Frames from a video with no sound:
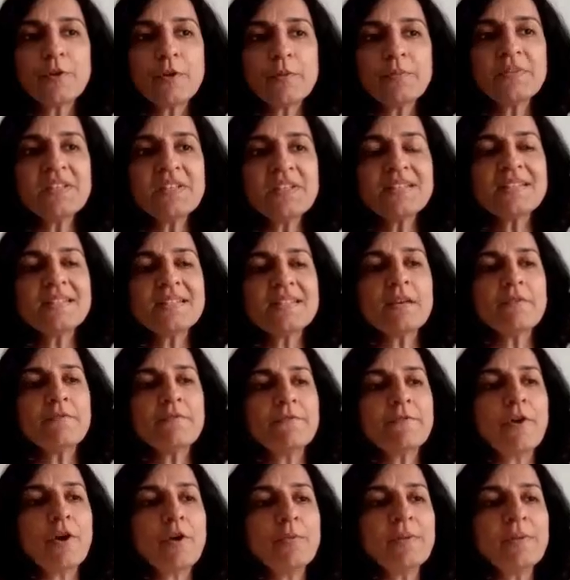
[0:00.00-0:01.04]
from this
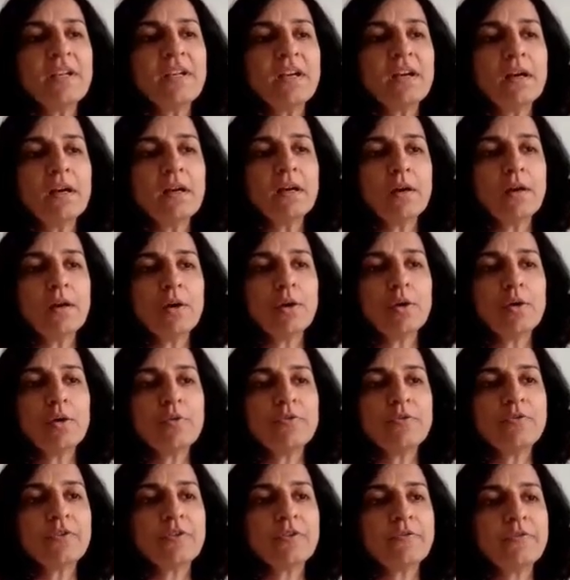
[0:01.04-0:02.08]
formula
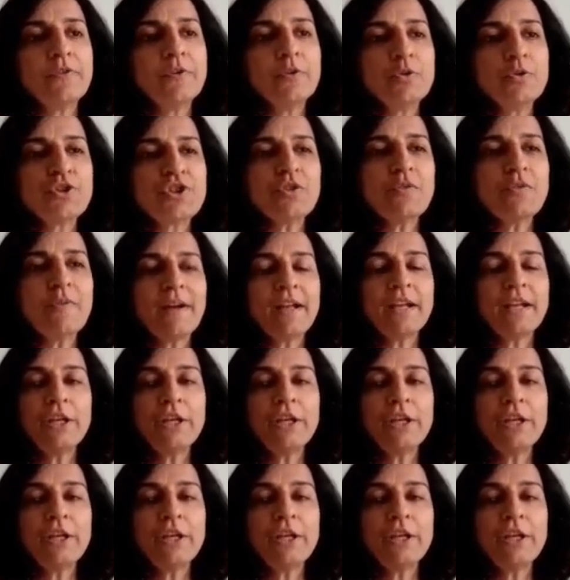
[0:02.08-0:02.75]
of future